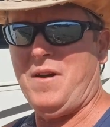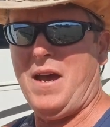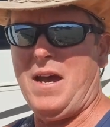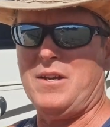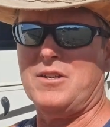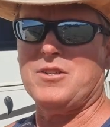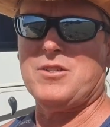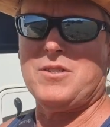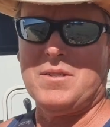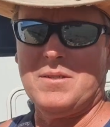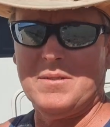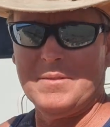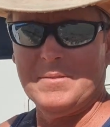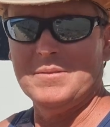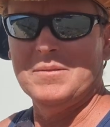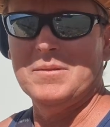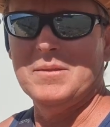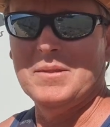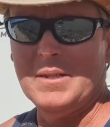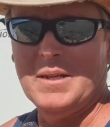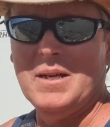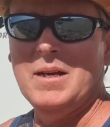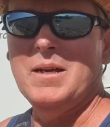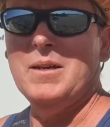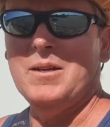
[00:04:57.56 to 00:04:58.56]
facts,
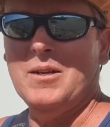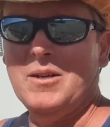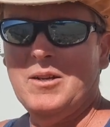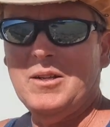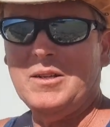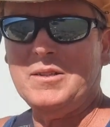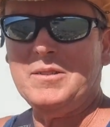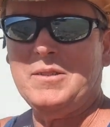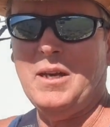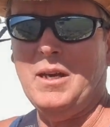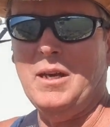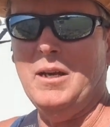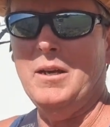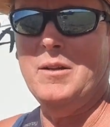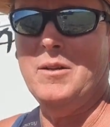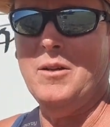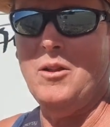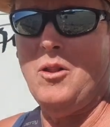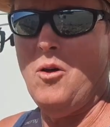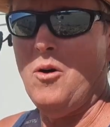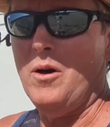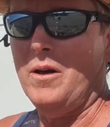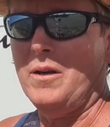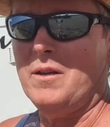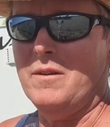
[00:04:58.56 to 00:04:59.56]
click that
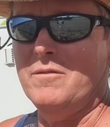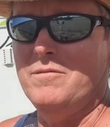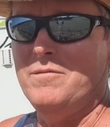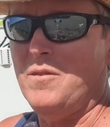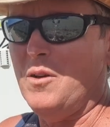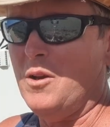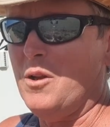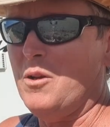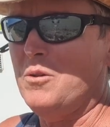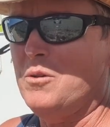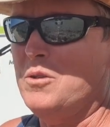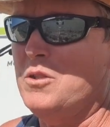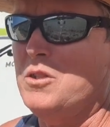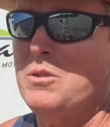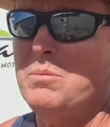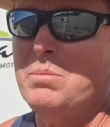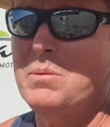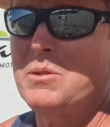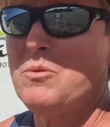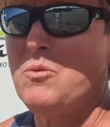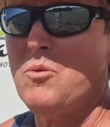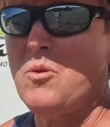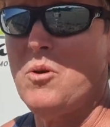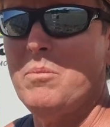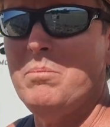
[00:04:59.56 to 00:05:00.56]
like, follow and
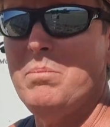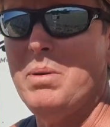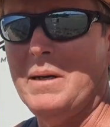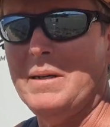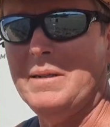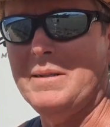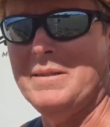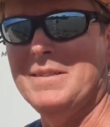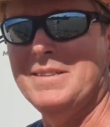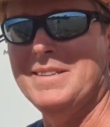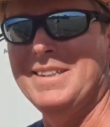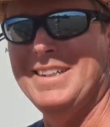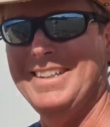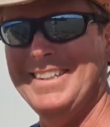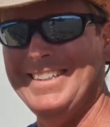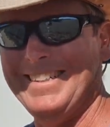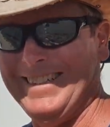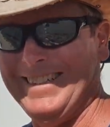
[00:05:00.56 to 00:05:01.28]
subscribe button.